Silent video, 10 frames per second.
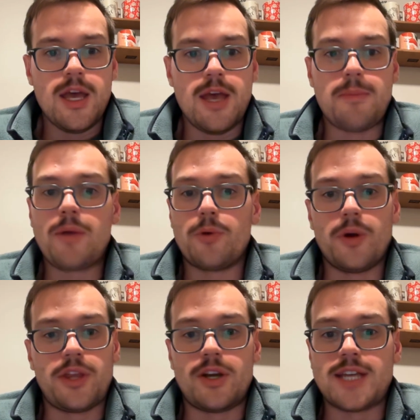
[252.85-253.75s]
It may
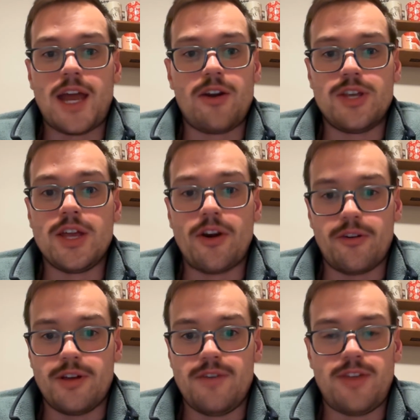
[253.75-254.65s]
ruin their entire
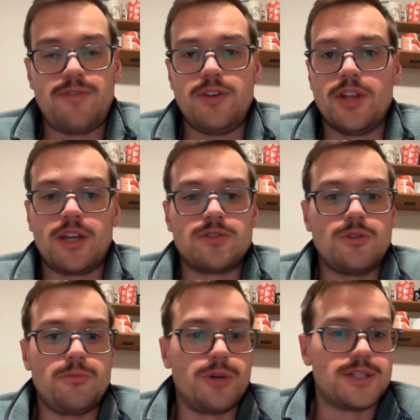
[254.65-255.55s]
year if they feel like a
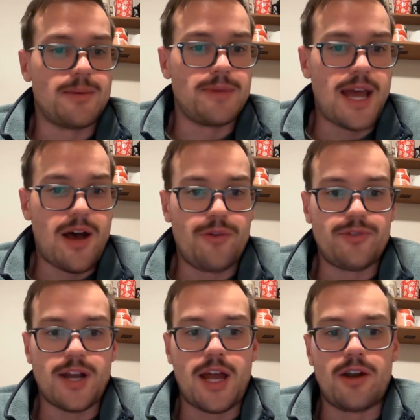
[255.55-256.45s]
student puts them down
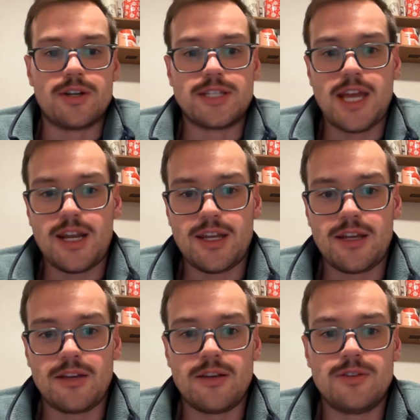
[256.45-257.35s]
for not understanding,